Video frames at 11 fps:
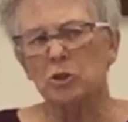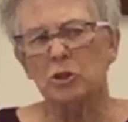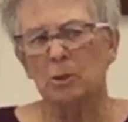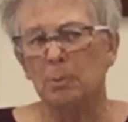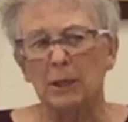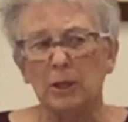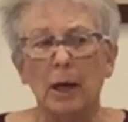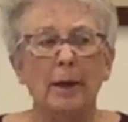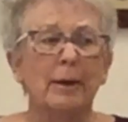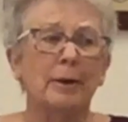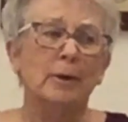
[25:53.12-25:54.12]
is to be
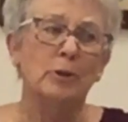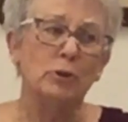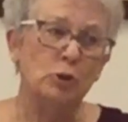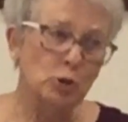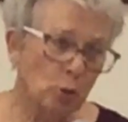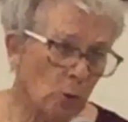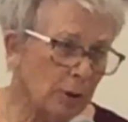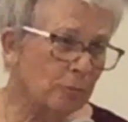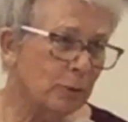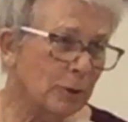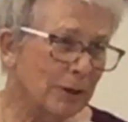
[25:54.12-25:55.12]

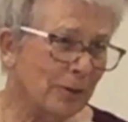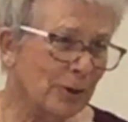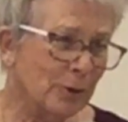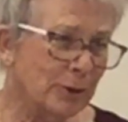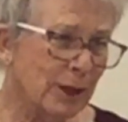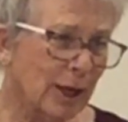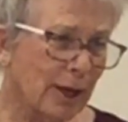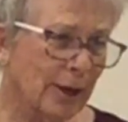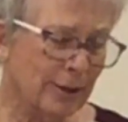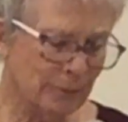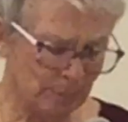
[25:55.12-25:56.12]
joyful in the good
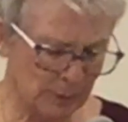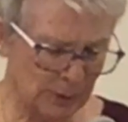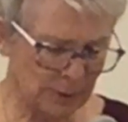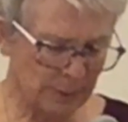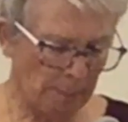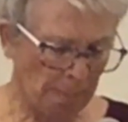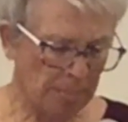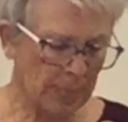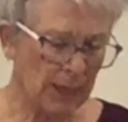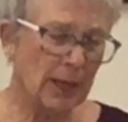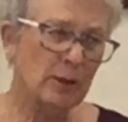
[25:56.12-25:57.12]
times
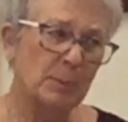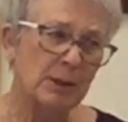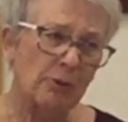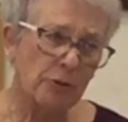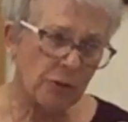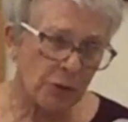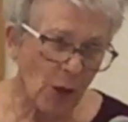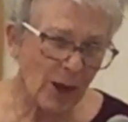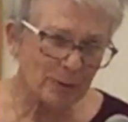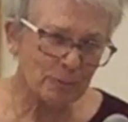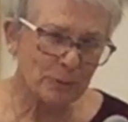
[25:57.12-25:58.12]
and to be
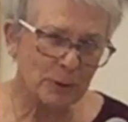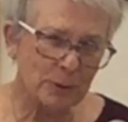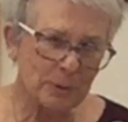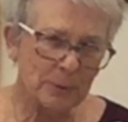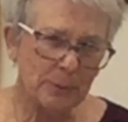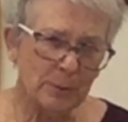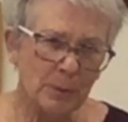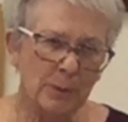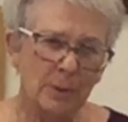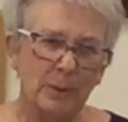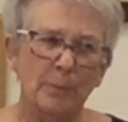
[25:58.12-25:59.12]
thoughtful,
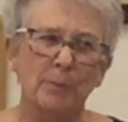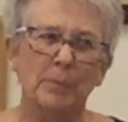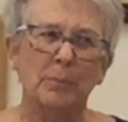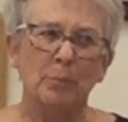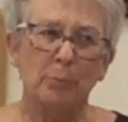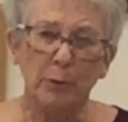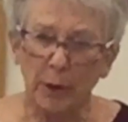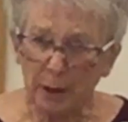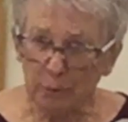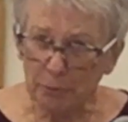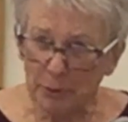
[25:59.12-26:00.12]

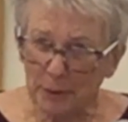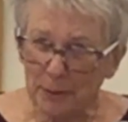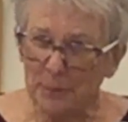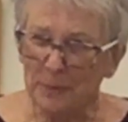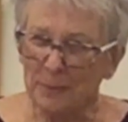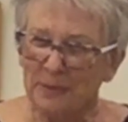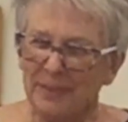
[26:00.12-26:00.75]
prayerful,